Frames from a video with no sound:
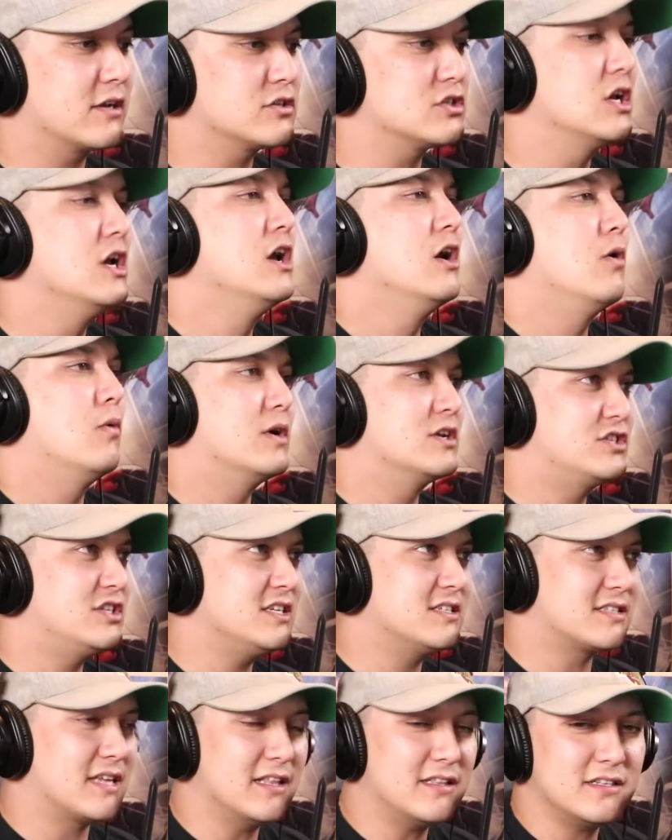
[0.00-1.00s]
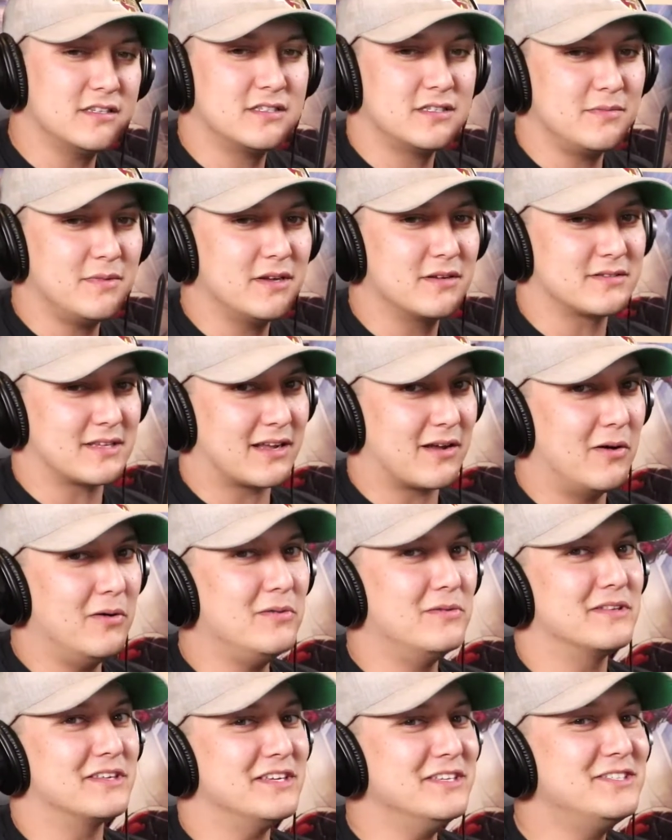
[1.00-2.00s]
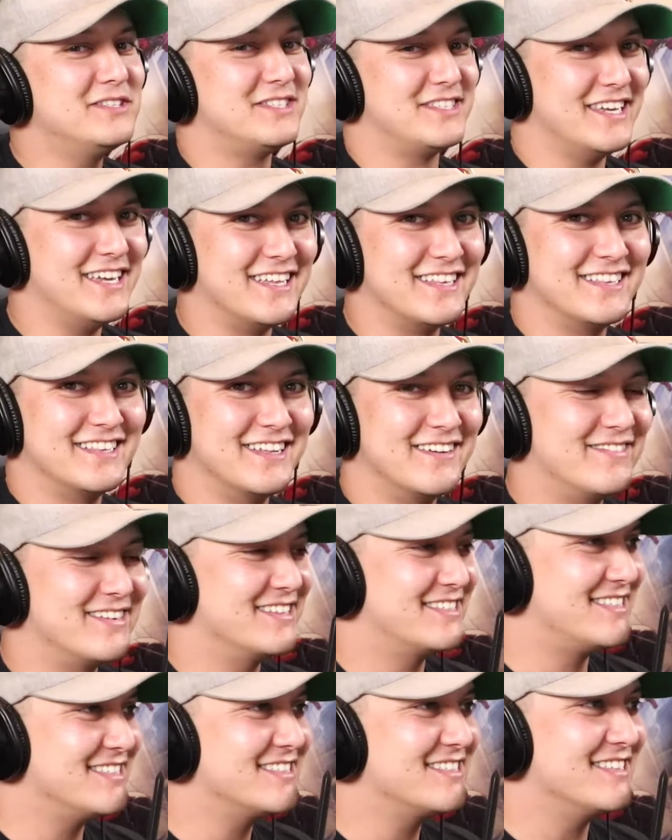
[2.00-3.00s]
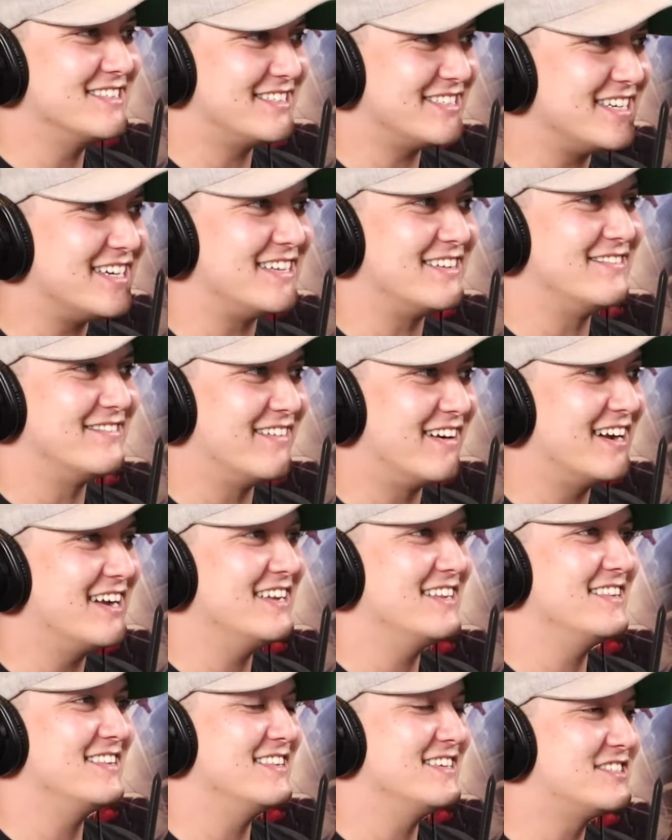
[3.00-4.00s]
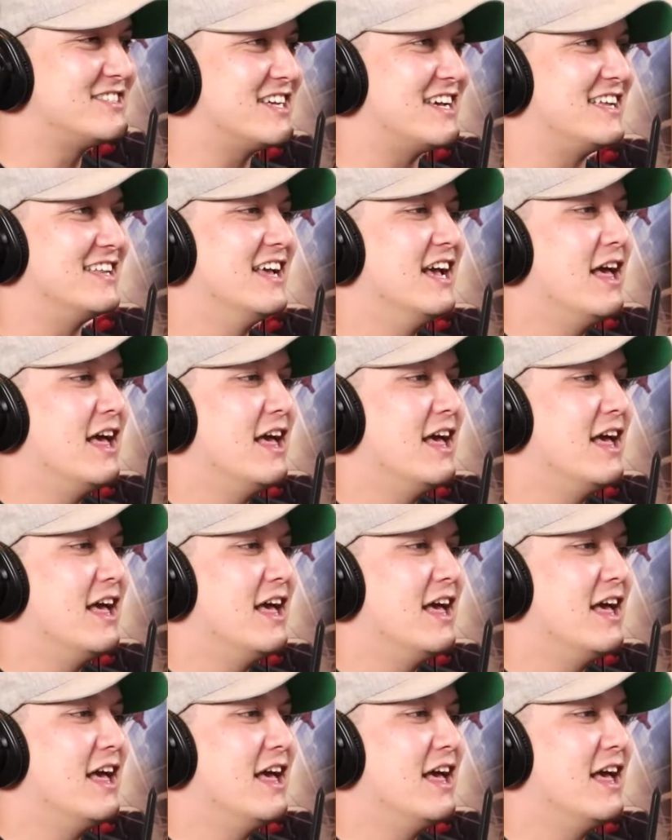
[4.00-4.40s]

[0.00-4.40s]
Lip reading: when she sent this to me, I was like, holy shit. I mean, she's legit, right? Legit.